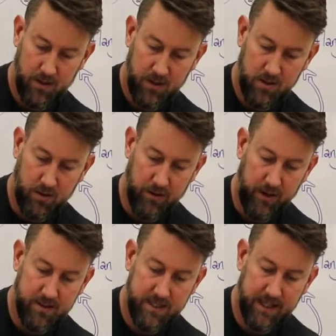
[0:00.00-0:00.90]
So I'll
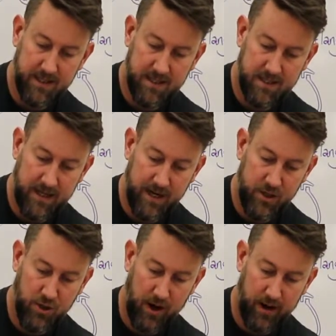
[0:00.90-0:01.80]
now set this aside to
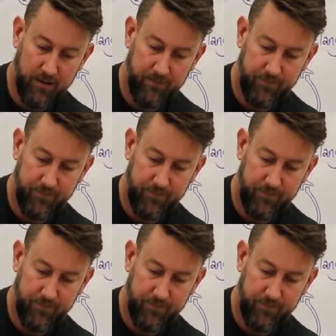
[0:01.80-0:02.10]
dry.